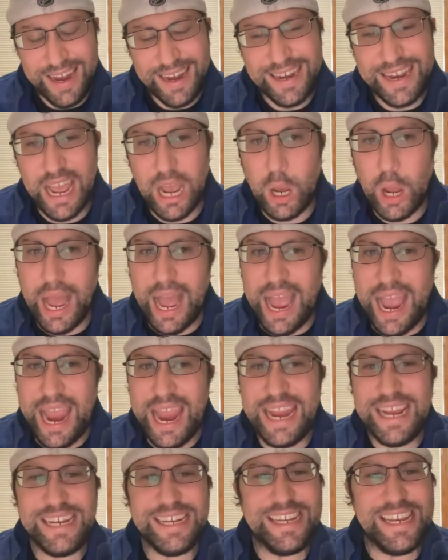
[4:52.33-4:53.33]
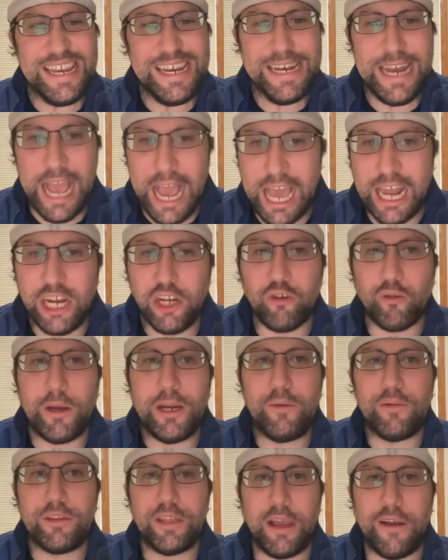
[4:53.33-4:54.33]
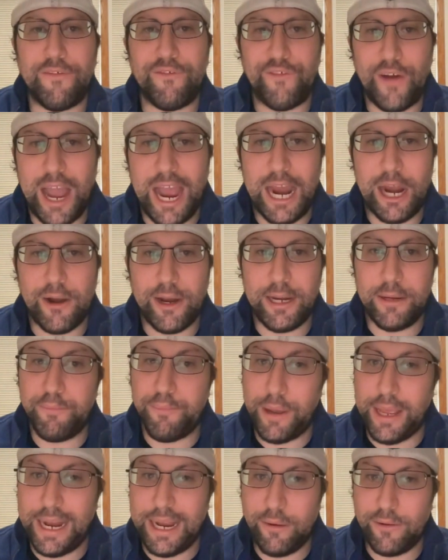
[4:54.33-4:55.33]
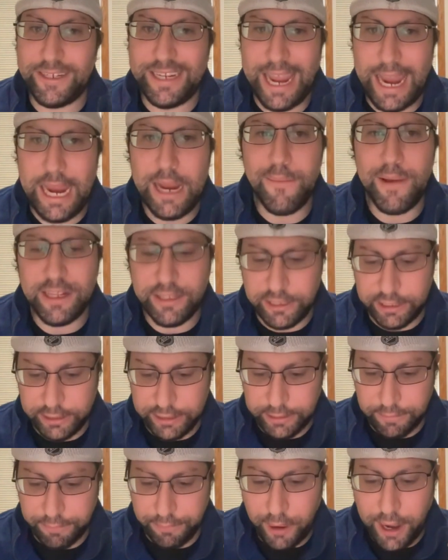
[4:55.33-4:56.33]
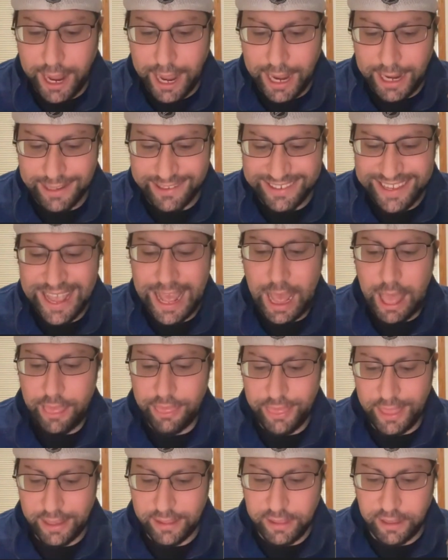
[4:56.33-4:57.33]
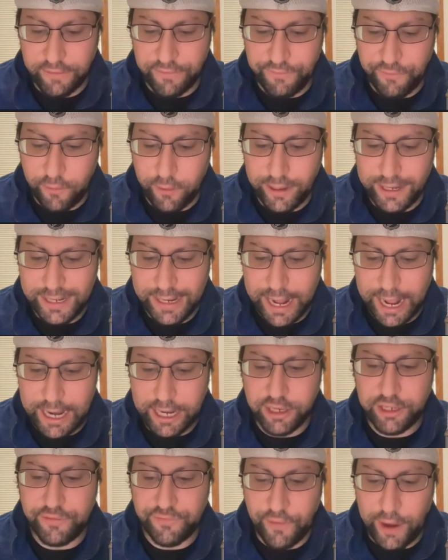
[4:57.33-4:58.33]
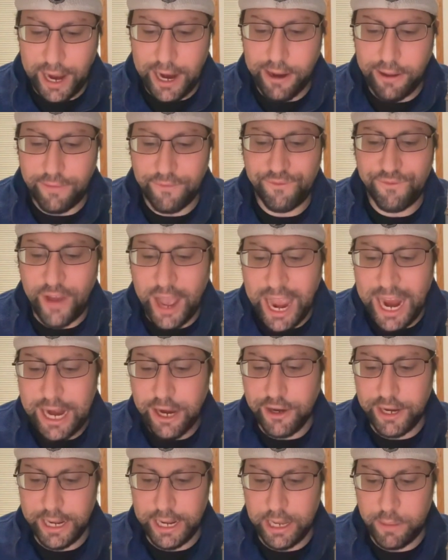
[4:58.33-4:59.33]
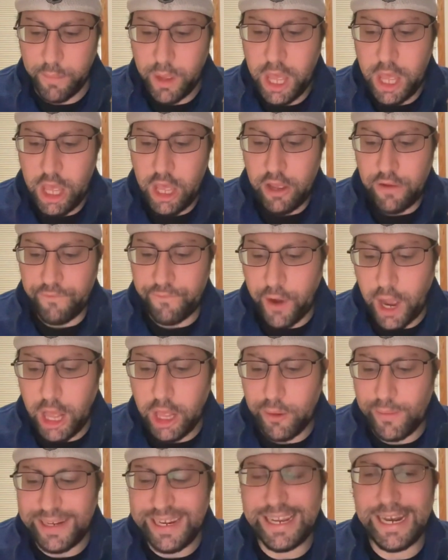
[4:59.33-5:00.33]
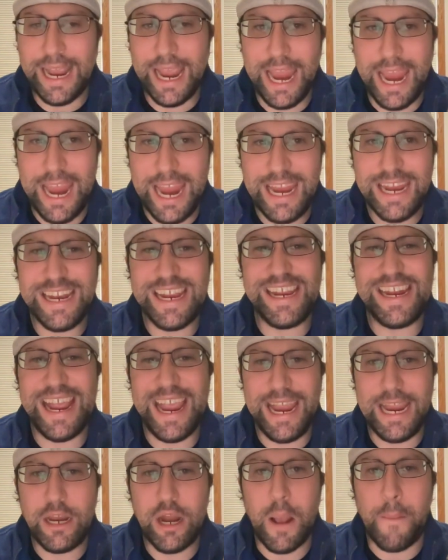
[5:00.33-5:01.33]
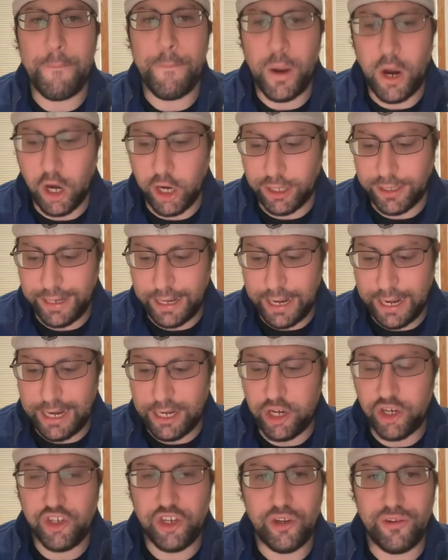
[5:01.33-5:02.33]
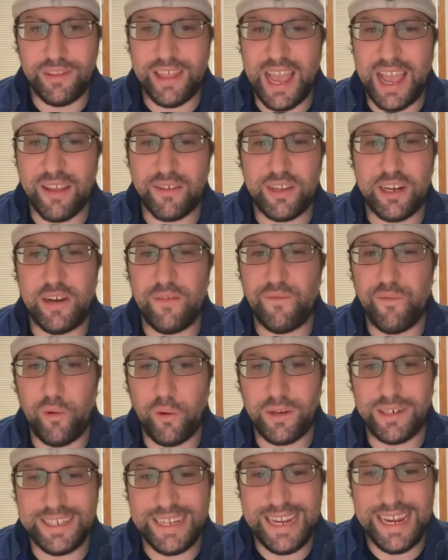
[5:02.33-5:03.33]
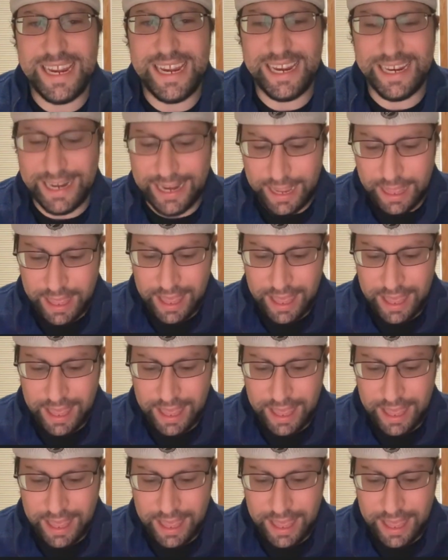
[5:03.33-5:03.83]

Now, I did not agree with the firing, but it came as a surprise that the forty-niners fi- fired him following an eight and eight mark in two thousand fourteen.